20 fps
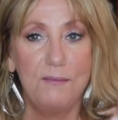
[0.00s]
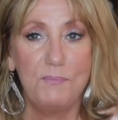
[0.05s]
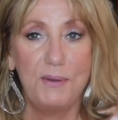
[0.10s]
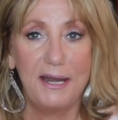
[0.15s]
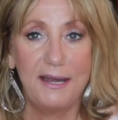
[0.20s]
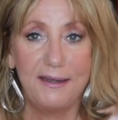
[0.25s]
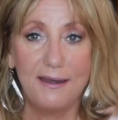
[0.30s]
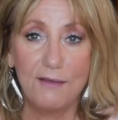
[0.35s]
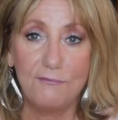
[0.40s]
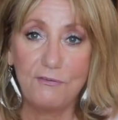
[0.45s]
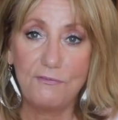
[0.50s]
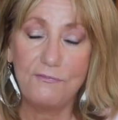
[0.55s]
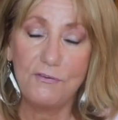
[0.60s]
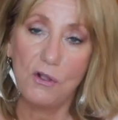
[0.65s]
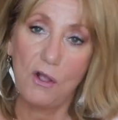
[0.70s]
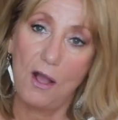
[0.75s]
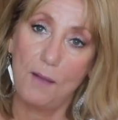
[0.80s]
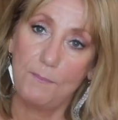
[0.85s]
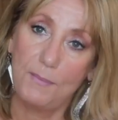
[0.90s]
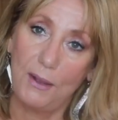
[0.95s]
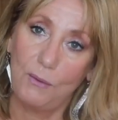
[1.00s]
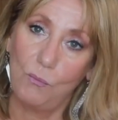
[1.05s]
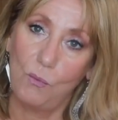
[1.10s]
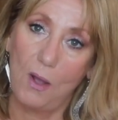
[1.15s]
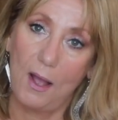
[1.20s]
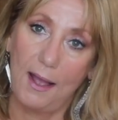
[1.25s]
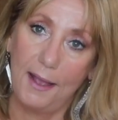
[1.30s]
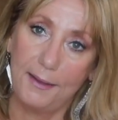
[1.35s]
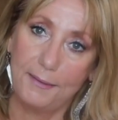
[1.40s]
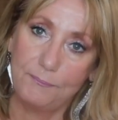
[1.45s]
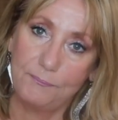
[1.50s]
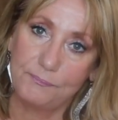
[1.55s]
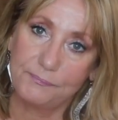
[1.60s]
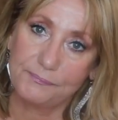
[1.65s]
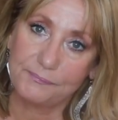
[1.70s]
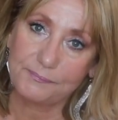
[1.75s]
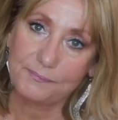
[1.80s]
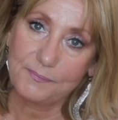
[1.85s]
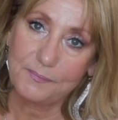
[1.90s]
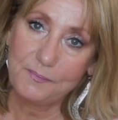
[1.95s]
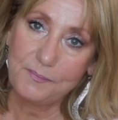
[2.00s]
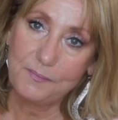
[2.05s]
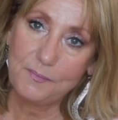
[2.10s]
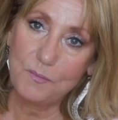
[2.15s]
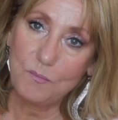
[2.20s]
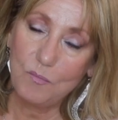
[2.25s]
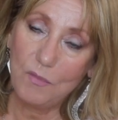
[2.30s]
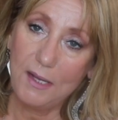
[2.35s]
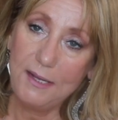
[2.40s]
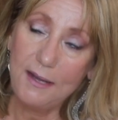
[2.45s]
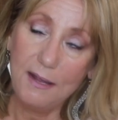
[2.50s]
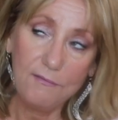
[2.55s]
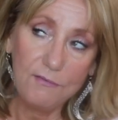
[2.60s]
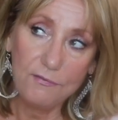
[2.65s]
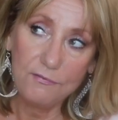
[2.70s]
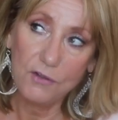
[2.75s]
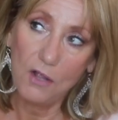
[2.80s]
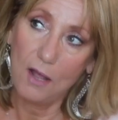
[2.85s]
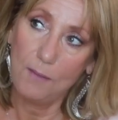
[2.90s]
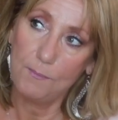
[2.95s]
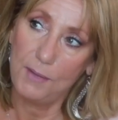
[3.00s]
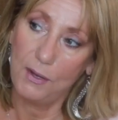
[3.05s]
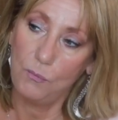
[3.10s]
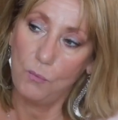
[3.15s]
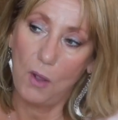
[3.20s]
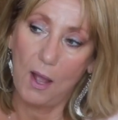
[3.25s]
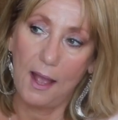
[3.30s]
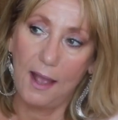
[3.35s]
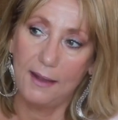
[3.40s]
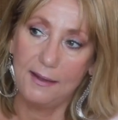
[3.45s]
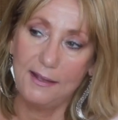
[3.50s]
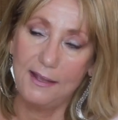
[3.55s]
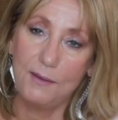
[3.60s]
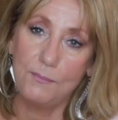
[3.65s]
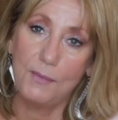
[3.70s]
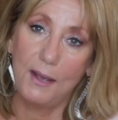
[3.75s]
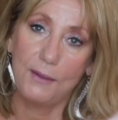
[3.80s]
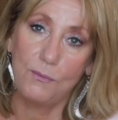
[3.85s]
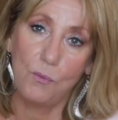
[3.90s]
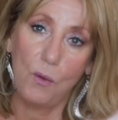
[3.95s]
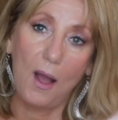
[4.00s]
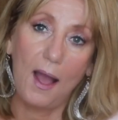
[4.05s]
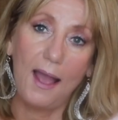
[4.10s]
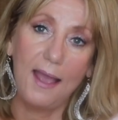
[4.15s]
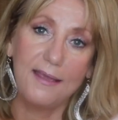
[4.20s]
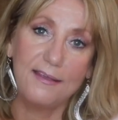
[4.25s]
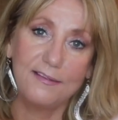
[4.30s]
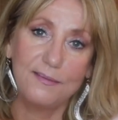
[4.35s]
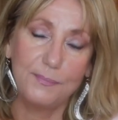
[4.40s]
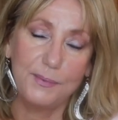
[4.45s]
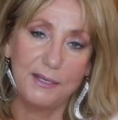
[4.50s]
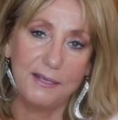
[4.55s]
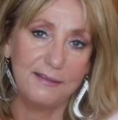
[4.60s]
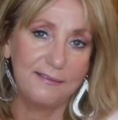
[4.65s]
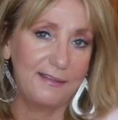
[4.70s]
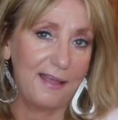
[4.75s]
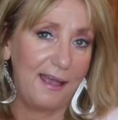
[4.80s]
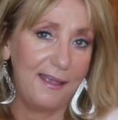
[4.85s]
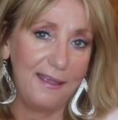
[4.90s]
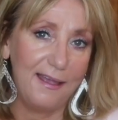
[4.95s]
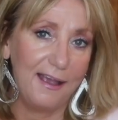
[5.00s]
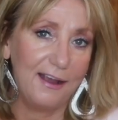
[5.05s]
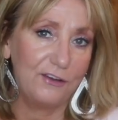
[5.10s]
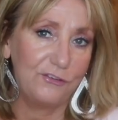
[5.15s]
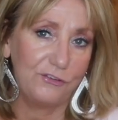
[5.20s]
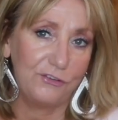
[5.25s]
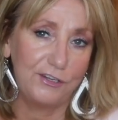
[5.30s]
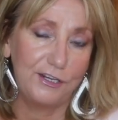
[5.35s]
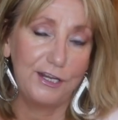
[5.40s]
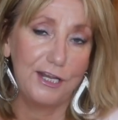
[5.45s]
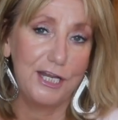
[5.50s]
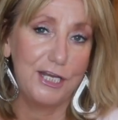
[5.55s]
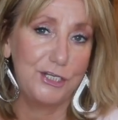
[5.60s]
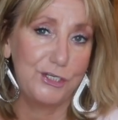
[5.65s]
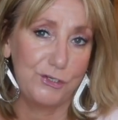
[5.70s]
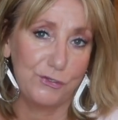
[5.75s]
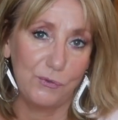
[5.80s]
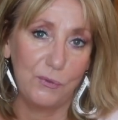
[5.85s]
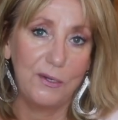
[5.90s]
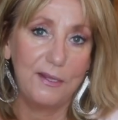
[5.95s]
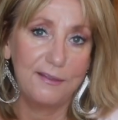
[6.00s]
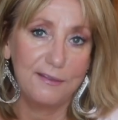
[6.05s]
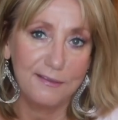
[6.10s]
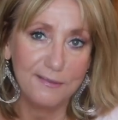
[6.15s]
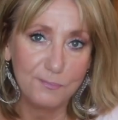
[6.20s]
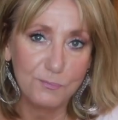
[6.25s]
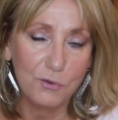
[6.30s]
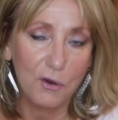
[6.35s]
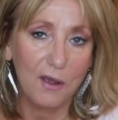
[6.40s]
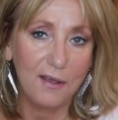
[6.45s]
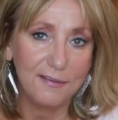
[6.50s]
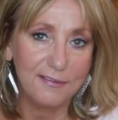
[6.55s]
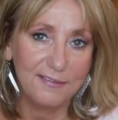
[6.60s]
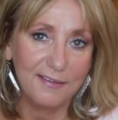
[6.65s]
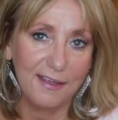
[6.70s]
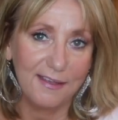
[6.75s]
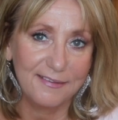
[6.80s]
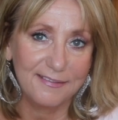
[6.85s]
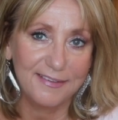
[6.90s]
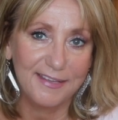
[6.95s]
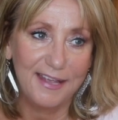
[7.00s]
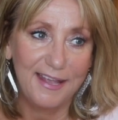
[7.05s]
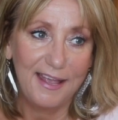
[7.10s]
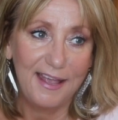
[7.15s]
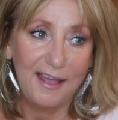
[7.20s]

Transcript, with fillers: But I never forgot my why. I never forgot my why. And my why is because I actually enjoy this process.